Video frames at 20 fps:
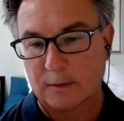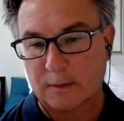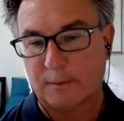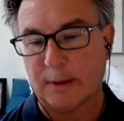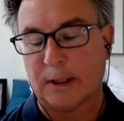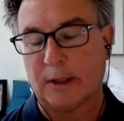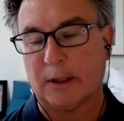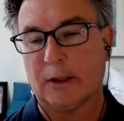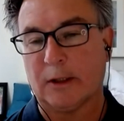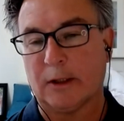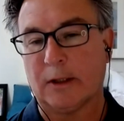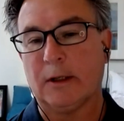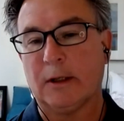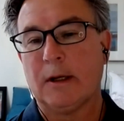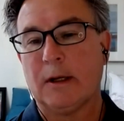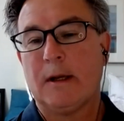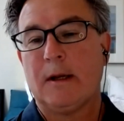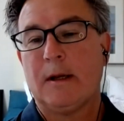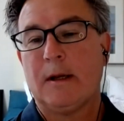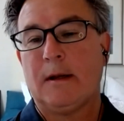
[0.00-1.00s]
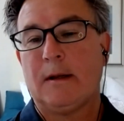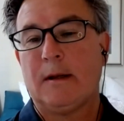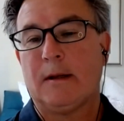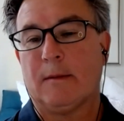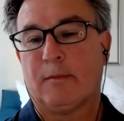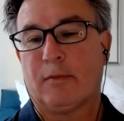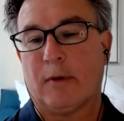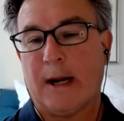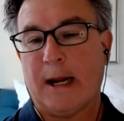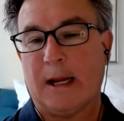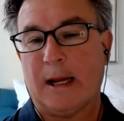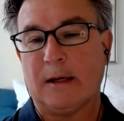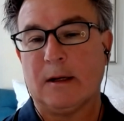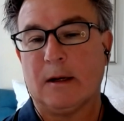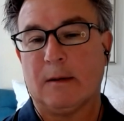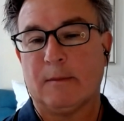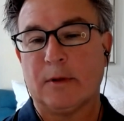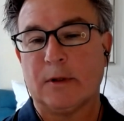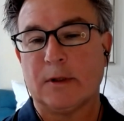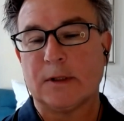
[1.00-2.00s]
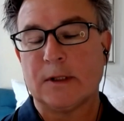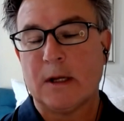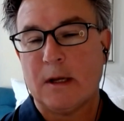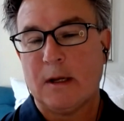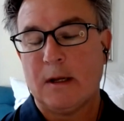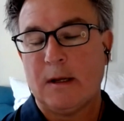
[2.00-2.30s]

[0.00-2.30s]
bigger, the brand numbers.